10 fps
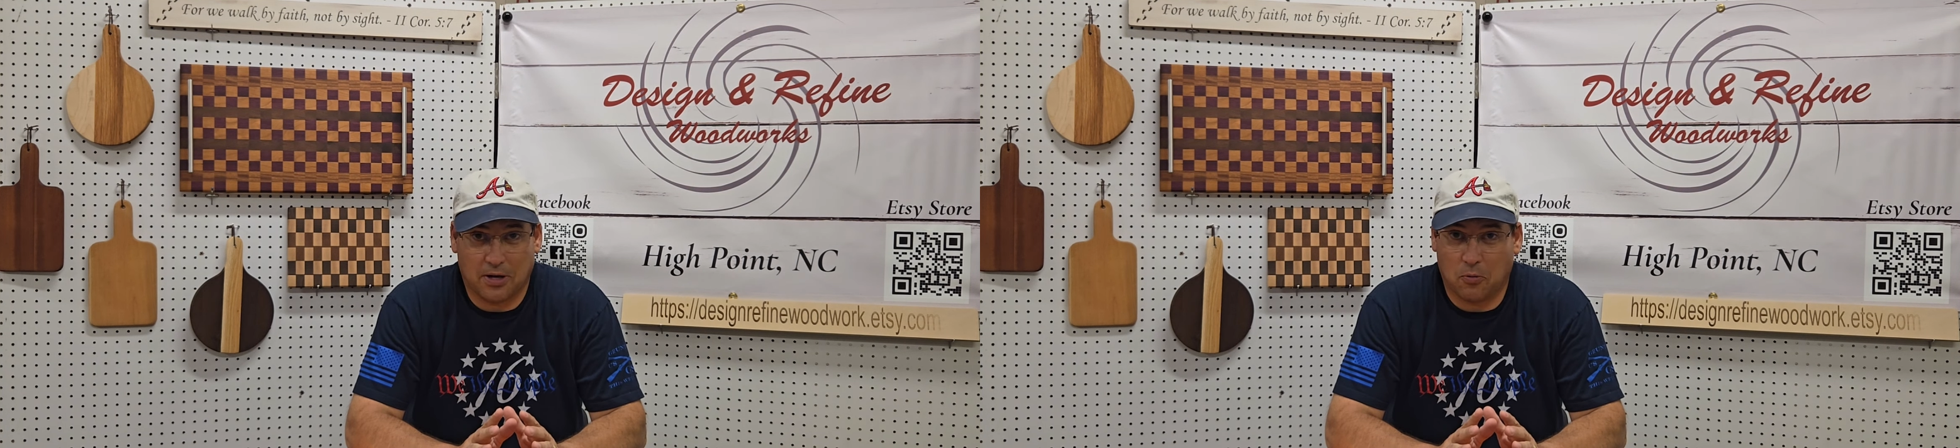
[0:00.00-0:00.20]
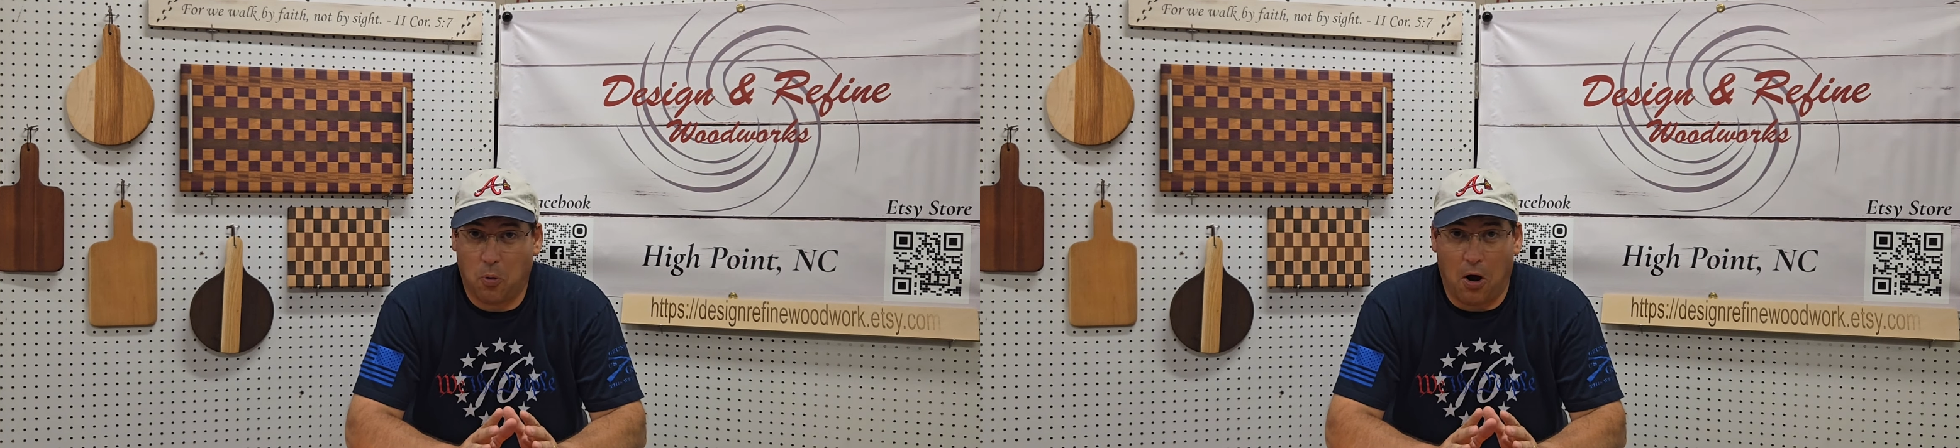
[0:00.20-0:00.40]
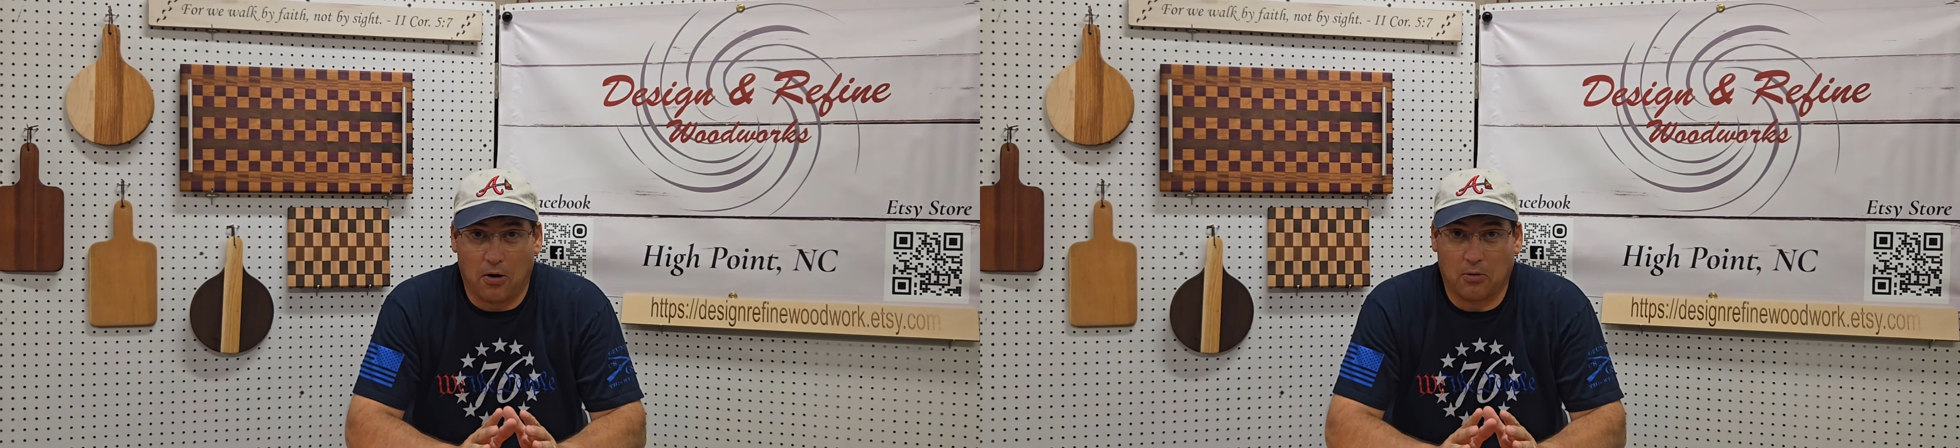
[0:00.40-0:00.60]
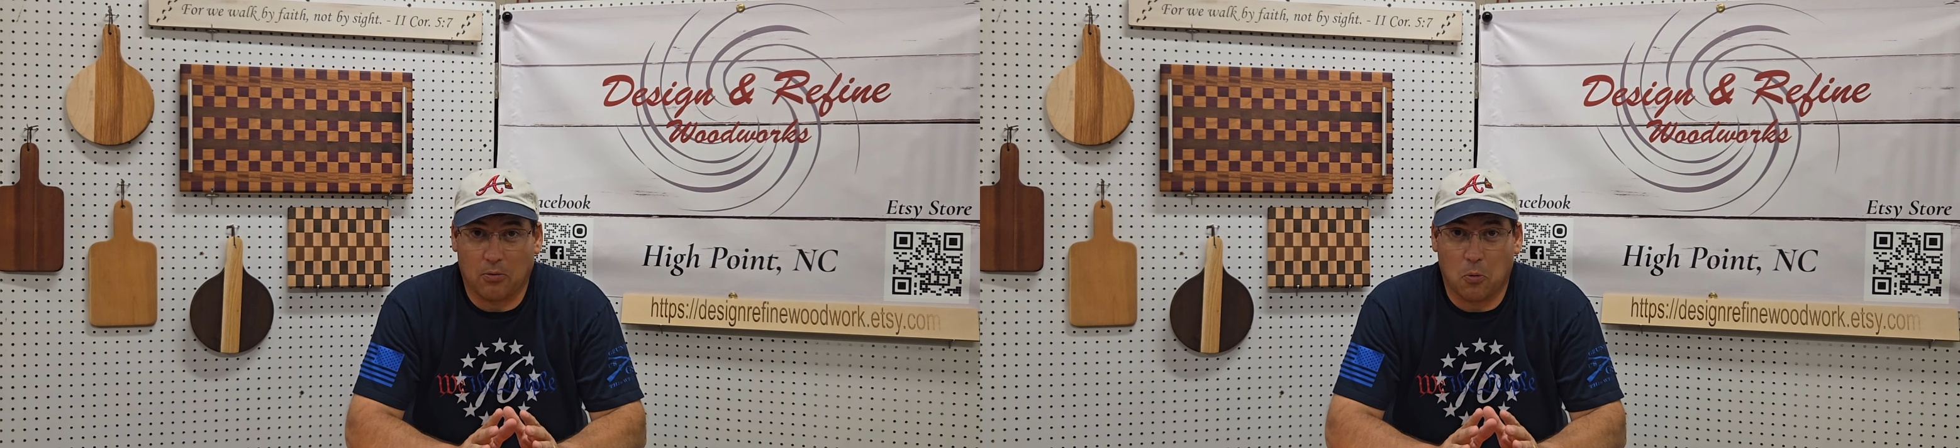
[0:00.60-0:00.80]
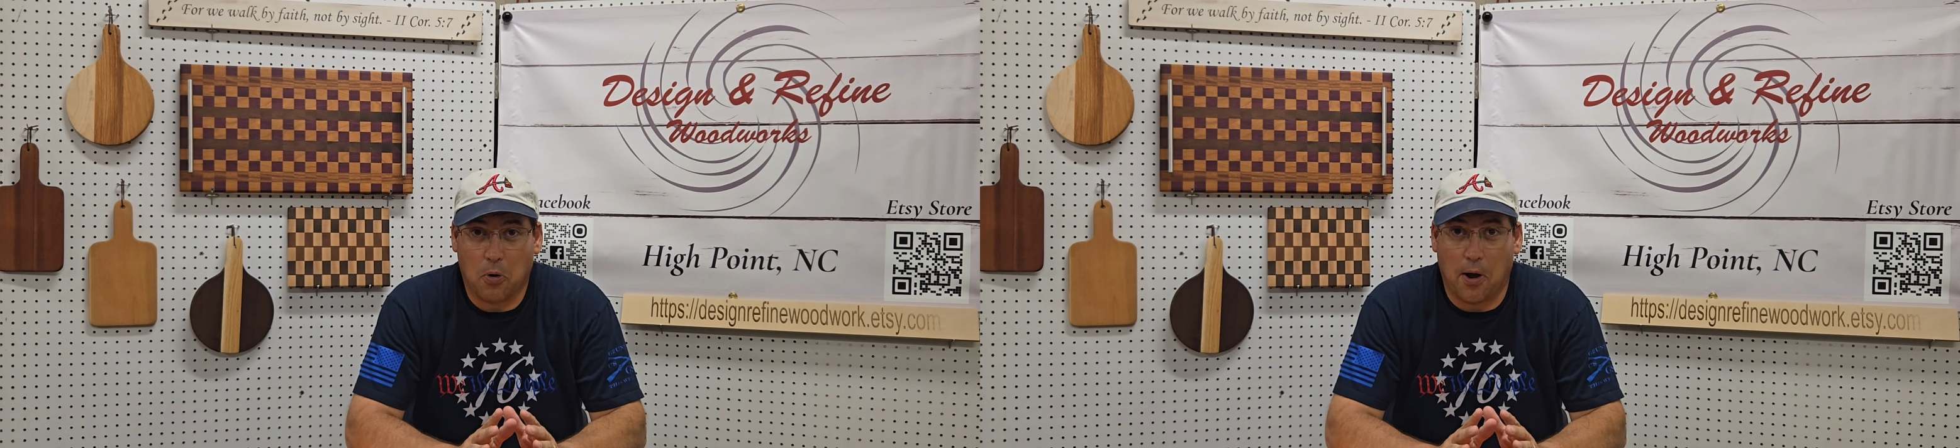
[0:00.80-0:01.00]
it in water,
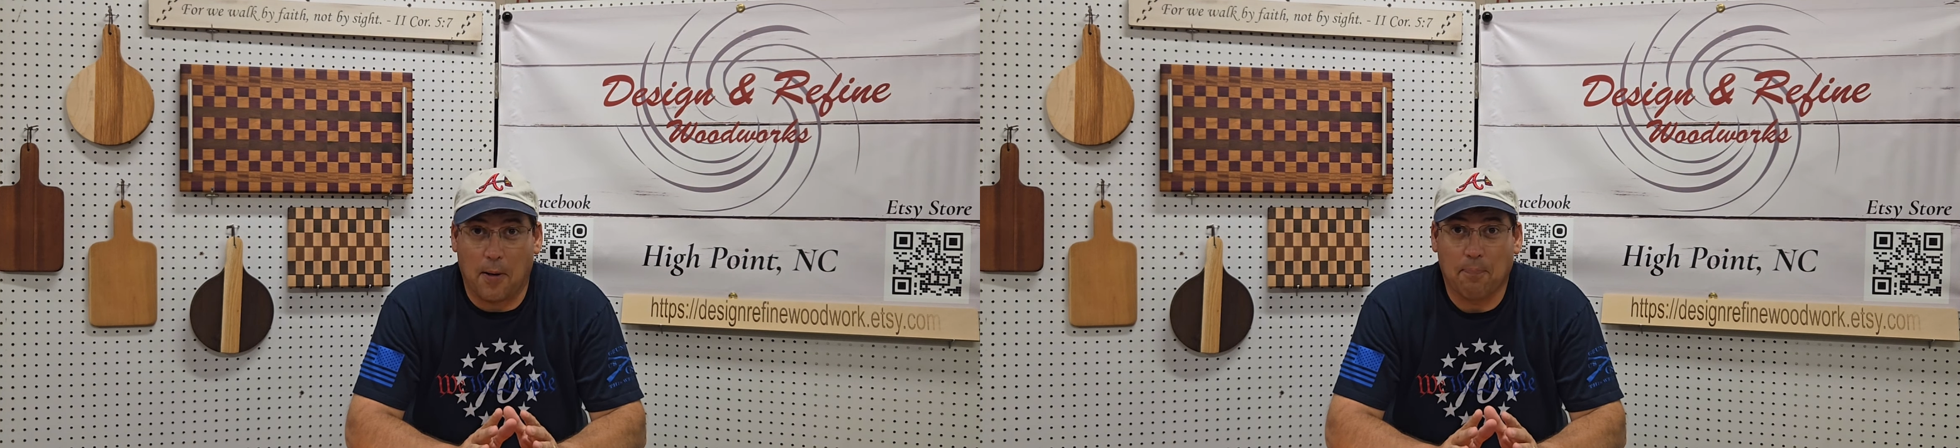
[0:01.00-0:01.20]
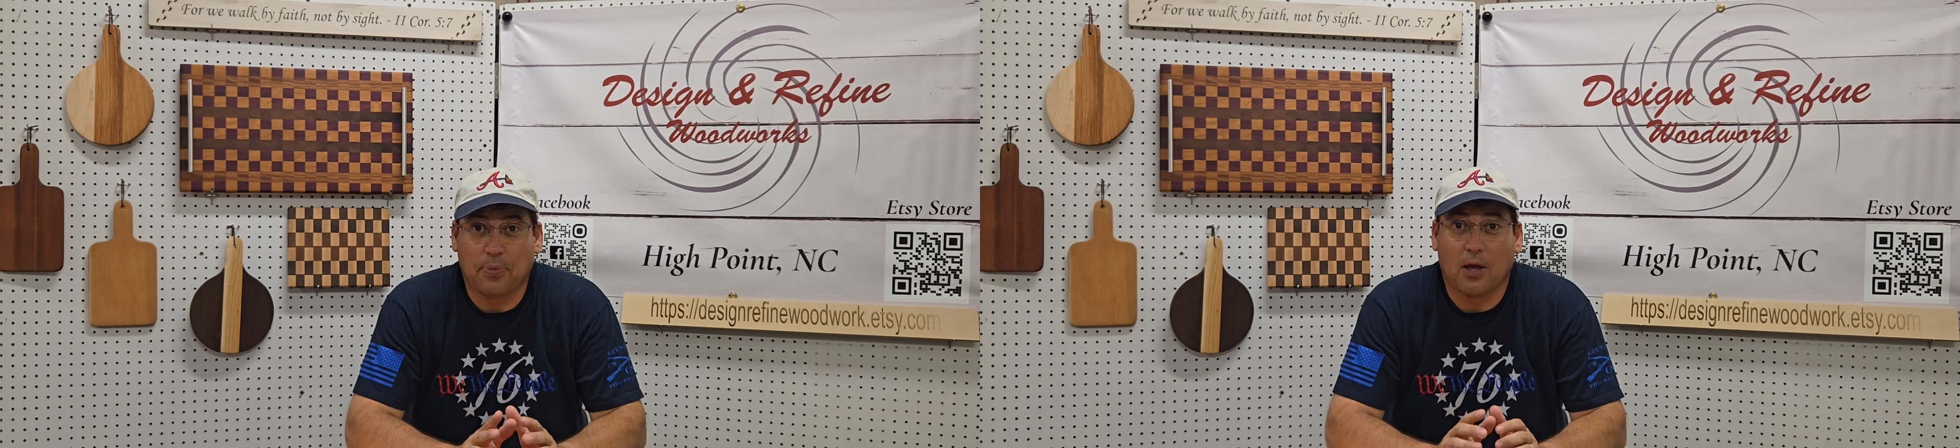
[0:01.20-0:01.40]
okay?